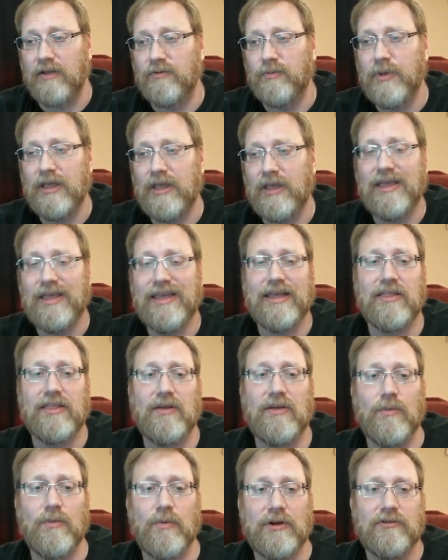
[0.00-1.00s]
XP.
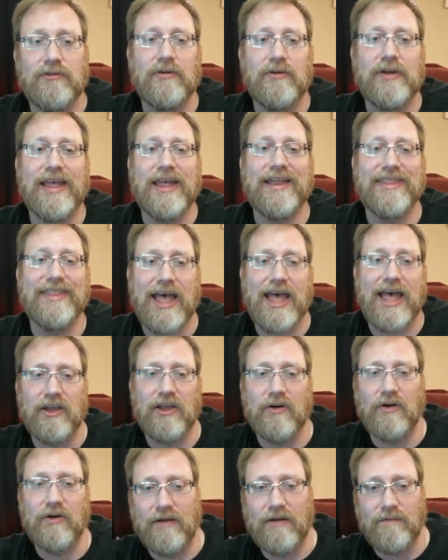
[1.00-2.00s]
And then once you gain
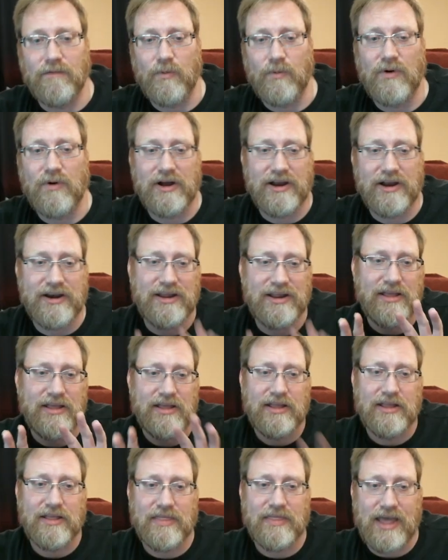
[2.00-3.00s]
that, you're level one.
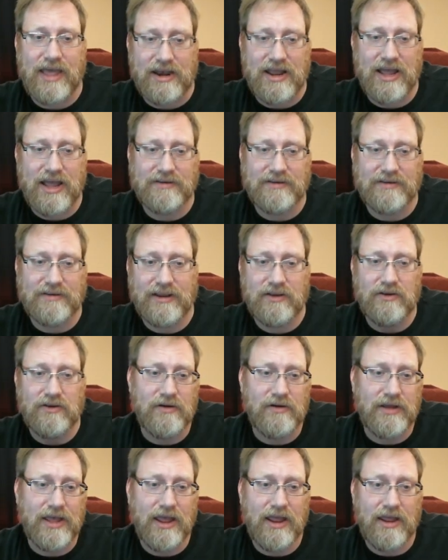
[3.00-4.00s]
That
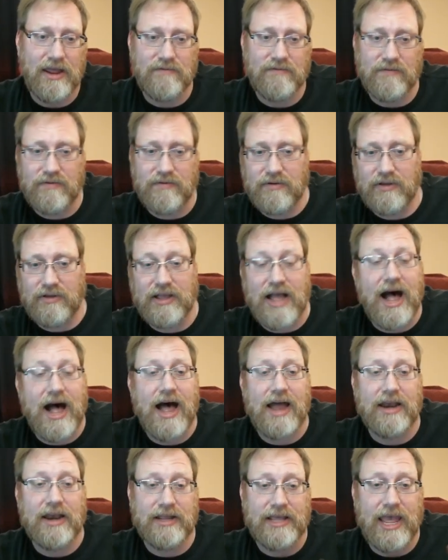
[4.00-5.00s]
19 you gave
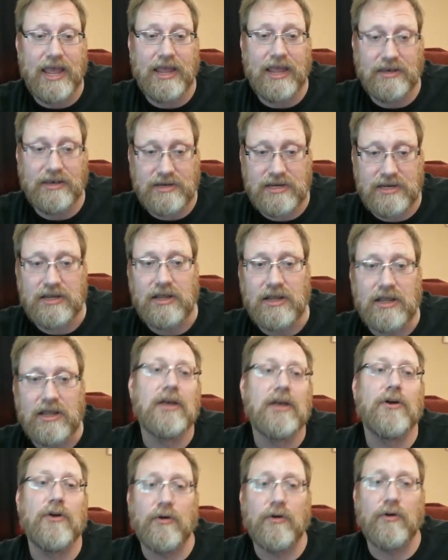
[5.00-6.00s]
got gained
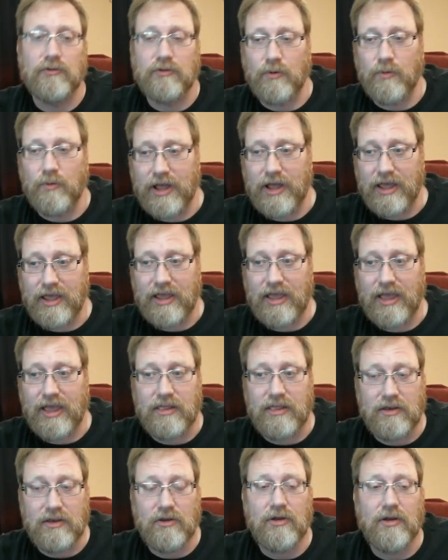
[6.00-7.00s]
goes away,
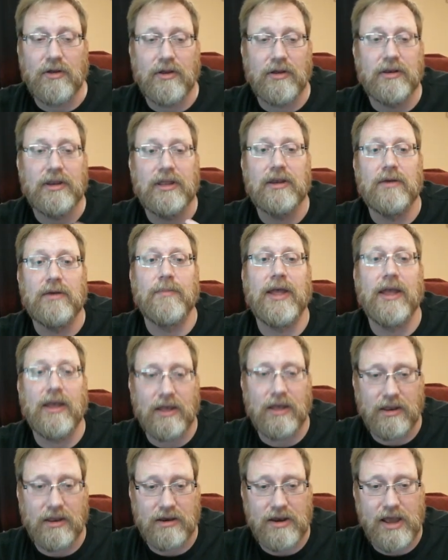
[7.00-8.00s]
and then you need to
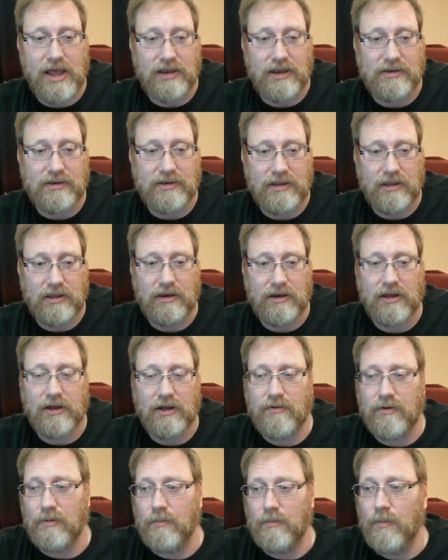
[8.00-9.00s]
make
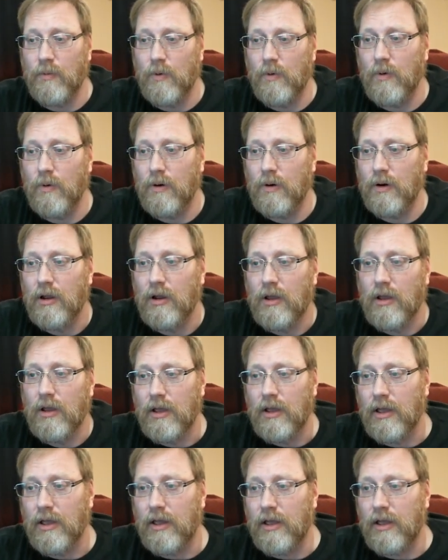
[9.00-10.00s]
1900 more,